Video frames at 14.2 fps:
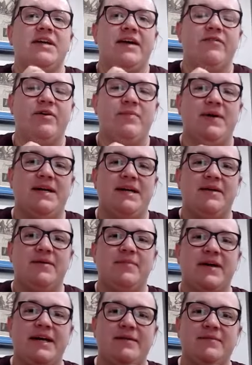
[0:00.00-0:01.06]
Everybody,
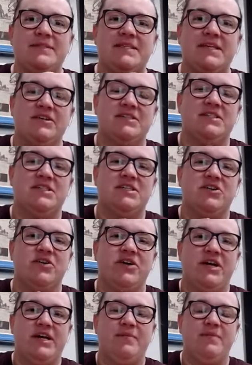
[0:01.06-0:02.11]
my name is Kirsten
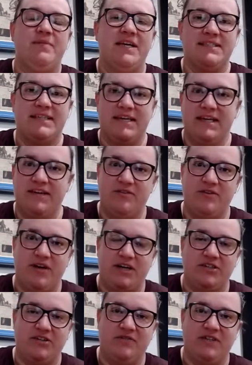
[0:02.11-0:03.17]
Green. I'm the Executive
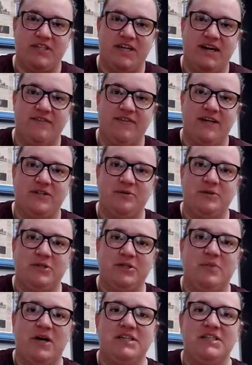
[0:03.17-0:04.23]
Director of Retired Racehorse
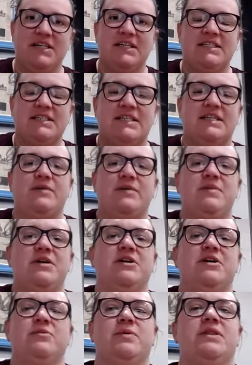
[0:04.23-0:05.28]
Project, and I'm
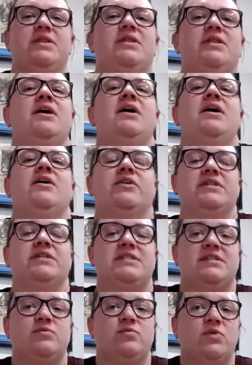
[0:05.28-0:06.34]
here with
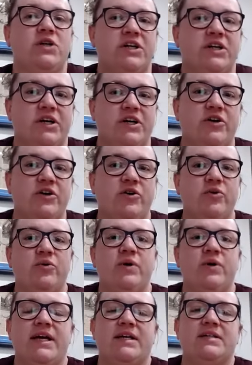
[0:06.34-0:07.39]
Kristin Werner, who
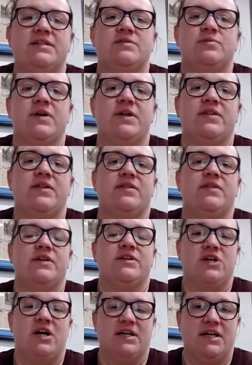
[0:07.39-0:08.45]
is with the
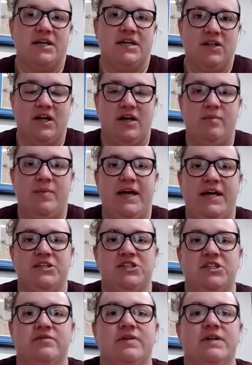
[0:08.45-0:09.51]
Jockey Club, and
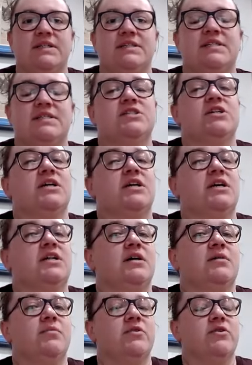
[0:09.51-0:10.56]
she runs the Jockey
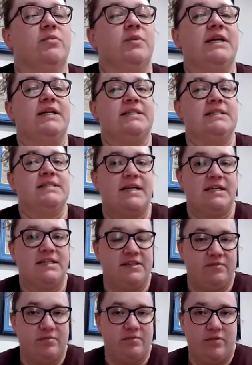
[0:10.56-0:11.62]
Club Thoroughbred
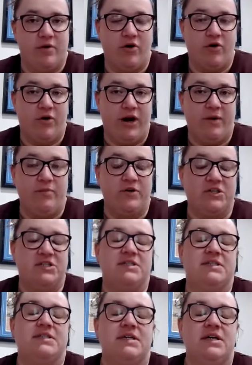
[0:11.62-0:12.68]
Incentive Program, which
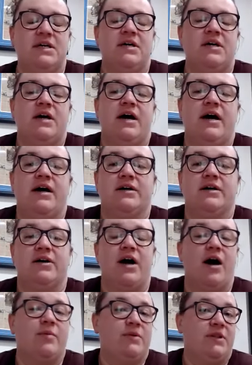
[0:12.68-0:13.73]
is
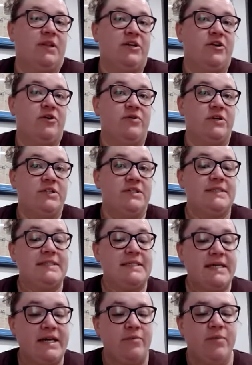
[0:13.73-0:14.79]
commonly known as
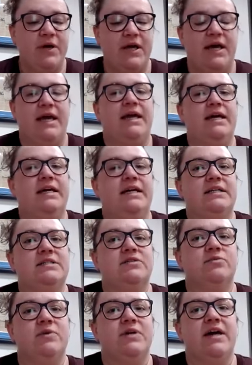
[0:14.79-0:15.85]
T.I.P. And
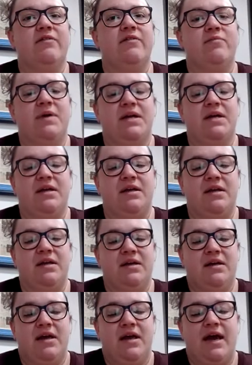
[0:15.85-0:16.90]
we have
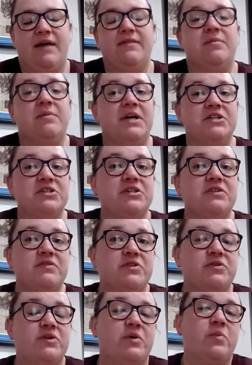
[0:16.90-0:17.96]
had the pleasure of
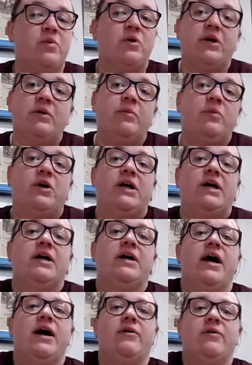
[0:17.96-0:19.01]
doing more and more
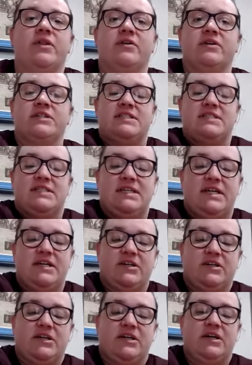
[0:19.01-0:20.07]
with Kristin and
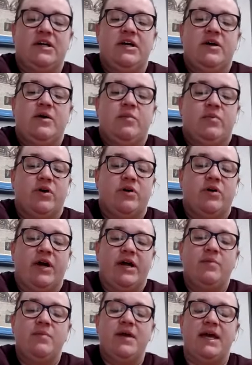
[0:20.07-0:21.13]
her
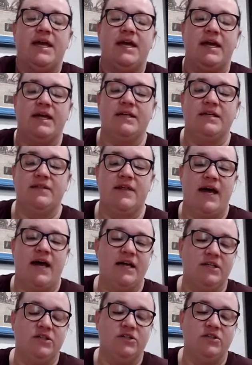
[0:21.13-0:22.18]
program, and that
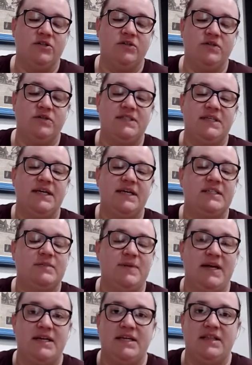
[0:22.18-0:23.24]
includes
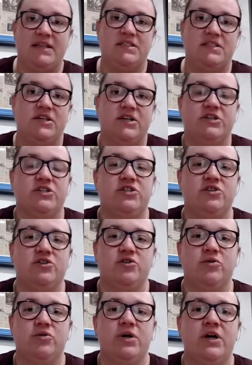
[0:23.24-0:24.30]
expanding this year
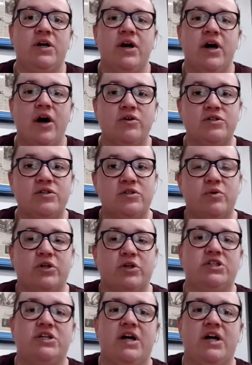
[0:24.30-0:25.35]
to host a
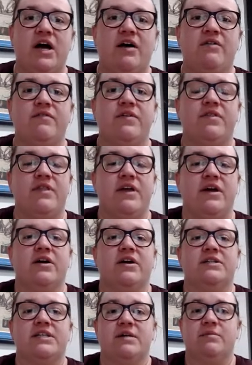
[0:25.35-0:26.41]
portion of their
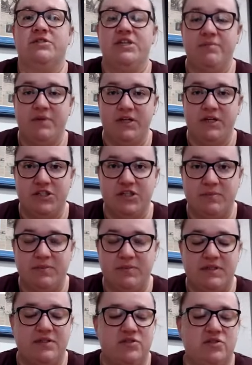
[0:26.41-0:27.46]
T.I.P
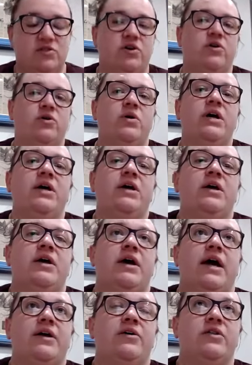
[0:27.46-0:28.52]
championships. So
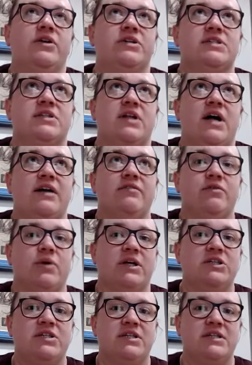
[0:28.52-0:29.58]
I know there's a lot of
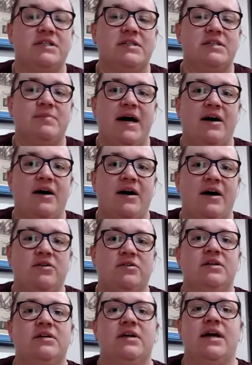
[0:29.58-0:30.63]
questions about
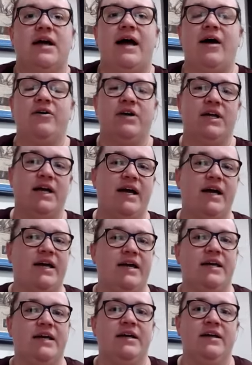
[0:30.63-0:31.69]
how can
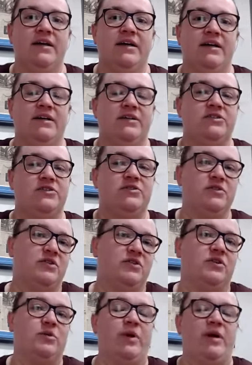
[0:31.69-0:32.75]
I do the
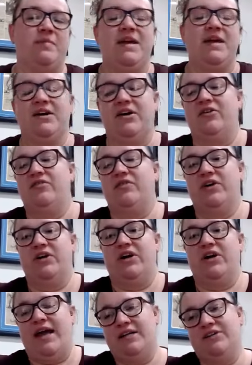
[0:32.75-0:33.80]
Thoroughbred Makeover
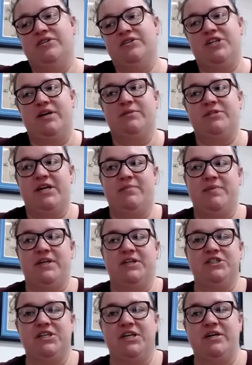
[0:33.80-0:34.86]
and do T.I.P
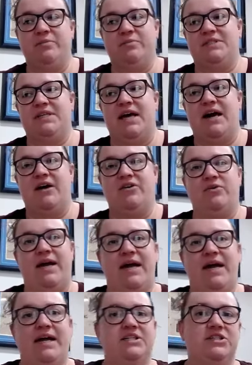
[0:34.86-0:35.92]
championships? How do I
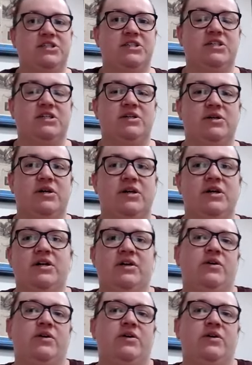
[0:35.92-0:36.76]
enter?